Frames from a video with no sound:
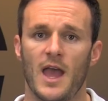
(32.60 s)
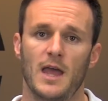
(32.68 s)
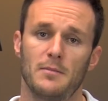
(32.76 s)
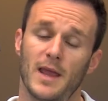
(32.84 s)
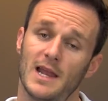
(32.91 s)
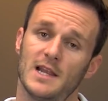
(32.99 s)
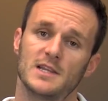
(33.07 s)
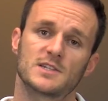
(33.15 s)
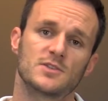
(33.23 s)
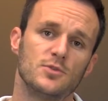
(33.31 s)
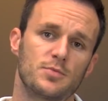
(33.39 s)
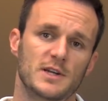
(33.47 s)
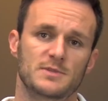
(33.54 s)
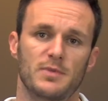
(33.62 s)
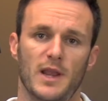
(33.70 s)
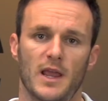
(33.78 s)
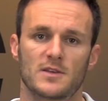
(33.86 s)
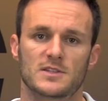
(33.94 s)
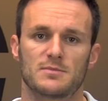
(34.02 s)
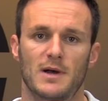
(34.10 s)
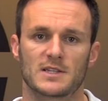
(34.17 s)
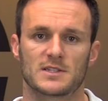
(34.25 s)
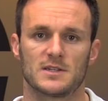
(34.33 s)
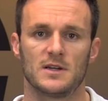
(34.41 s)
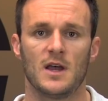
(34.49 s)
and mainly the supraspinatus
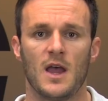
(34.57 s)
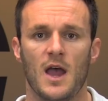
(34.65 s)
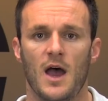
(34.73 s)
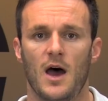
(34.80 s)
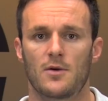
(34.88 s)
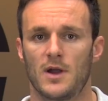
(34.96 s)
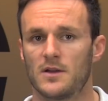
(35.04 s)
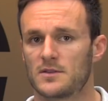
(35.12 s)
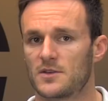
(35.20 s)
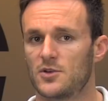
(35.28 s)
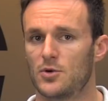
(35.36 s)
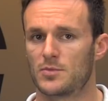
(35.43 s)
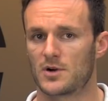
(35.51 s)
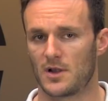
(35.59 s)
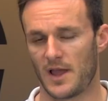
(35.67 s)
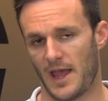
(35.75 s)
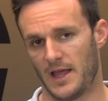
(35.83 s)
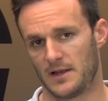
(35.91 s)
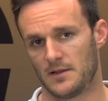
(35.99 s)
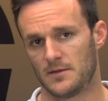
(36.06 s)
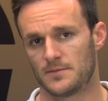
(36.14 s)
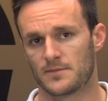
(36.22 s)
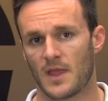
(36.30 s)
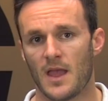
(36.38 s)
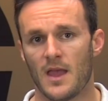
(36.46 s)
muscle around the humeral head.
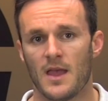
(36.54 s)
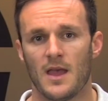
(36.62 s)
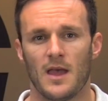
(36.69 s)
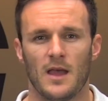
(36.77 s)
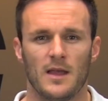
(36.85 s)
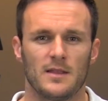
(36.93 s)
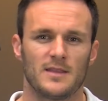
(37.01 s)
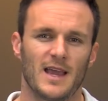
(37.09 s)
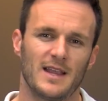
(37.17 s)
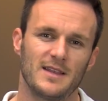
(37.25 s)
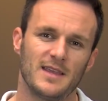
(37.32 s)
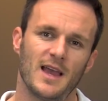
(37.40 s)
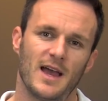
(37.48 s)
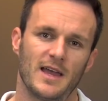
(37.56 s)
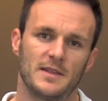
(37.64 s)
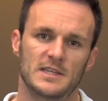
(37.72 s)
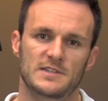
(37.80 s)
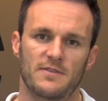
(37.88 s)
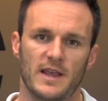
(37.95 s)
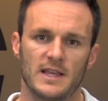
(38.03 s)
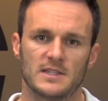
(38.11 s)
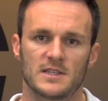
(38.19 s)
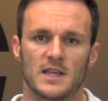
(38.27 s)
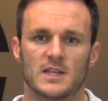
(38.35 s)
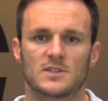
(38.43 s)
The idea in this
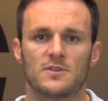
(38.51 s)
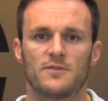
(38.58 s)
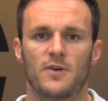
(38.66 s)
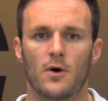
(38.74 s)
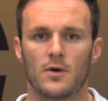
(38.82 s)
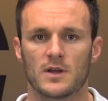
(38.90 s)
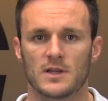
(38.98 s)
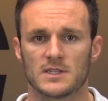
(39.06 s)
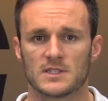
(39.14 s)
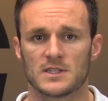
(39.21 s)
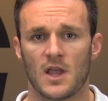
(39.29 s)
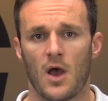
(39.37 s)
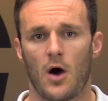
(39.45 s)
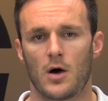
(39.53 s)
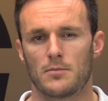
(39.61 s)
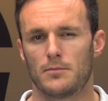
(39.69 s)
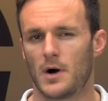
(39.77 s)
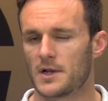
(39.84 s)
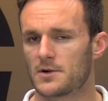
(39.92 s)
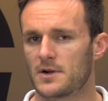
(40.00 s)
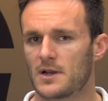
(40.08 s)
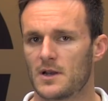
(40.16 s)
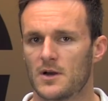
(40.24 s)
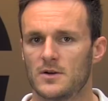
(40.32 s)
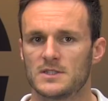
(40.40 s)
phase is to focus on
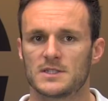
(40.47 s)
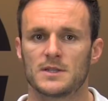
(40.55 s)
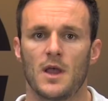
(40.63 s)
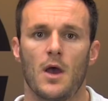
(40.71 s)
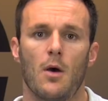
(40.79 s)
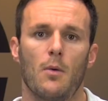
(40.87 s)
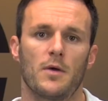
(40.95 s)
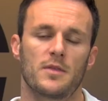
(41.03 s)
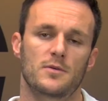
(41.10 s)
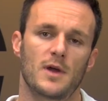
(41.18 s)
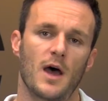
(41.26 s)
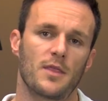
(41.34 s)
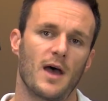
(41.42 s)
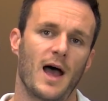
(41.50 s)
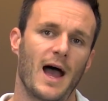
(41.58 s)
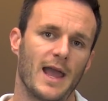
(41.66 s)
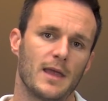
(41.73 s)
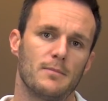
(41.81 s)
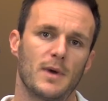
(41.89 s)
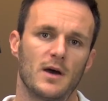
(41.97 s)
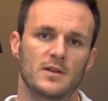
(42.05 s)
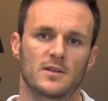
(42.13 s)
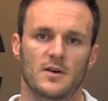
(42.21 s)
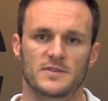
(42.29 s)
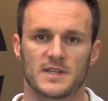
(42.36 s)
moderate loads with a rather high
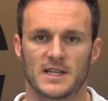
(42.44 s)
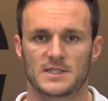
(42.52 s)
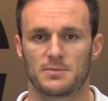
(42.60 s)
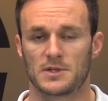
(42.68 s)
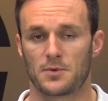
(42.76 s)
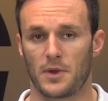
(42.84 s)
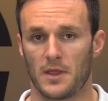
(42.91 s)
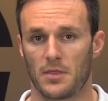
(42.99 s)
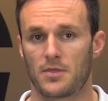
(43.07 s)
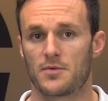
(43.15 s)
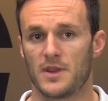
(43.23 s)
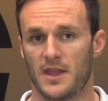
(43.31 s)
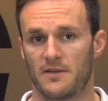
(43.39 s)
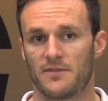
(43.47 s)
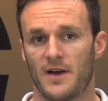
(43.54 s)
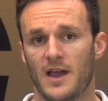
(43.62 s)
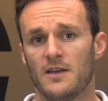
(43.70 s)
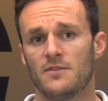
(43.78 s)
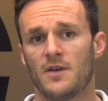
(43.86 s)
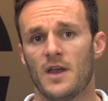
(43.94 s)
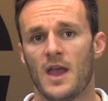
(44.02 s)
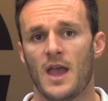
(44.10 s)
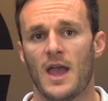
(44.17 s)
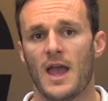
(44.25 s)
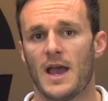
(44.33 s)
amount of sets between three and five
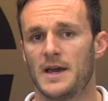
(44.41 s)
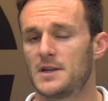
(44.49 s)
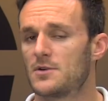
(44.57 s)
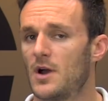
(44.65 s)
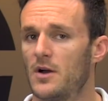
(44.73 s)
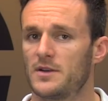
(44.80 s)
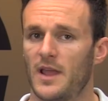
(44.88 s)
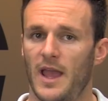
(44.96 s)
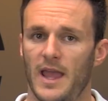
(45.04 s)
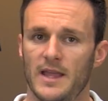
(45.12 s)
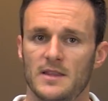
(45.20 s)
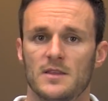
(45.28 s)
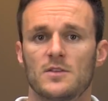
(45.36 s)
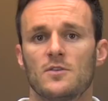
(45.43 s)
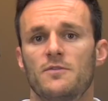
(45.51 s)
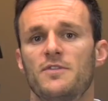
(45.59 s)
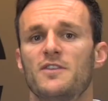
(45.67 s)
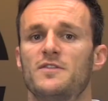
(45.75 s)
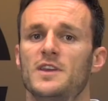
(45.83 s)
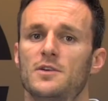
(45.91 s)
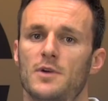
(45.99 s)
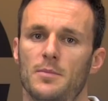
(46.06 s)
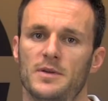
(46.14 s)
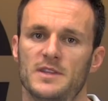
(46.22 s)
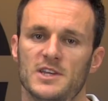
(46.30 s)
and around eight to fifteen
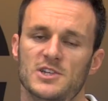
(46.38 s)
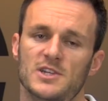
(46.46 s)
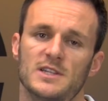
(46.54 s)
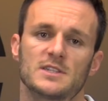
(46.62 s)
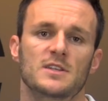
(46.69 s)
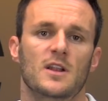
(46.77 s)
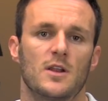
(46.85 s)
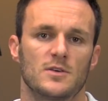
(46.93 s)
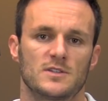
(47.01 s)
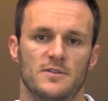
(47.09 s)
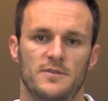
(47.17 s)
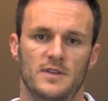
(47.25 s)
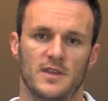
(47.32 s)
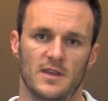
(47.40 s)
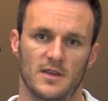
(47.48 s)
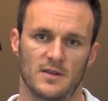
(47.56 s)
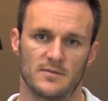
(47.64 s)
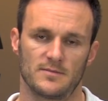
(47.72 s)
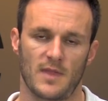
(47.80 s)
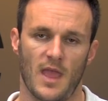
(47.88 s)
repetitions close to fatigue.